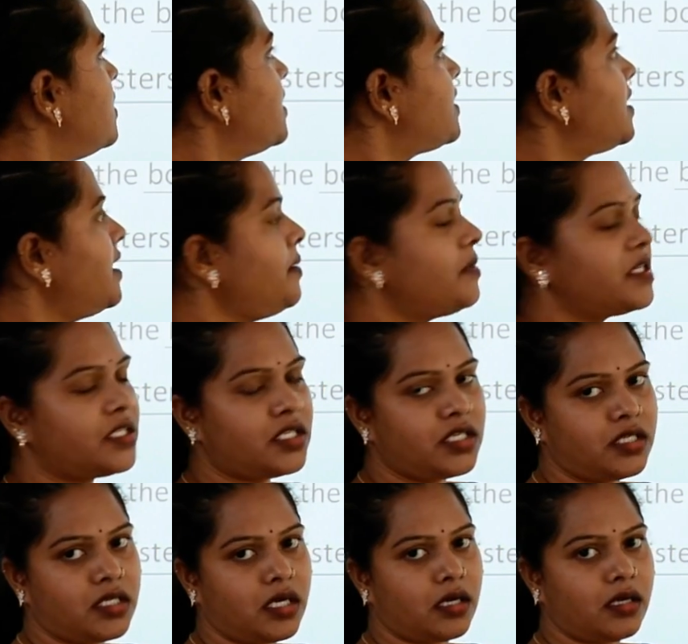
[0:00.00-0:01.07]
The Three
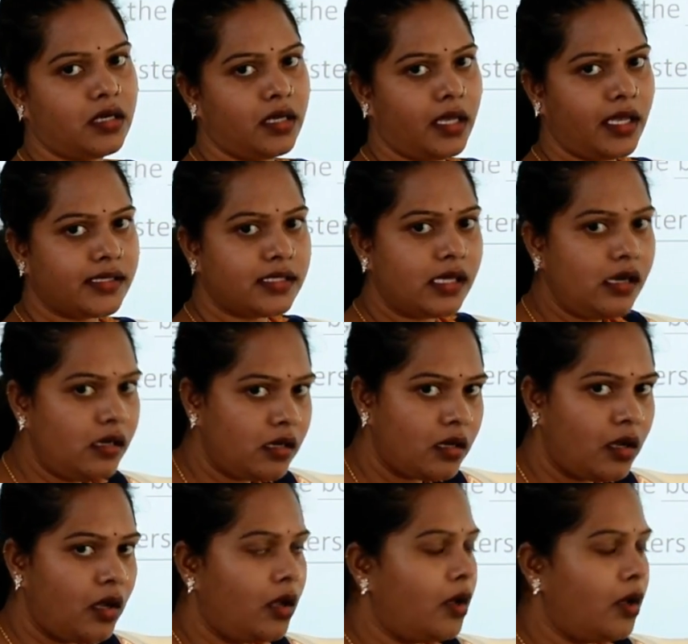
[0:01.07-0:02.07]
Musketeers, is a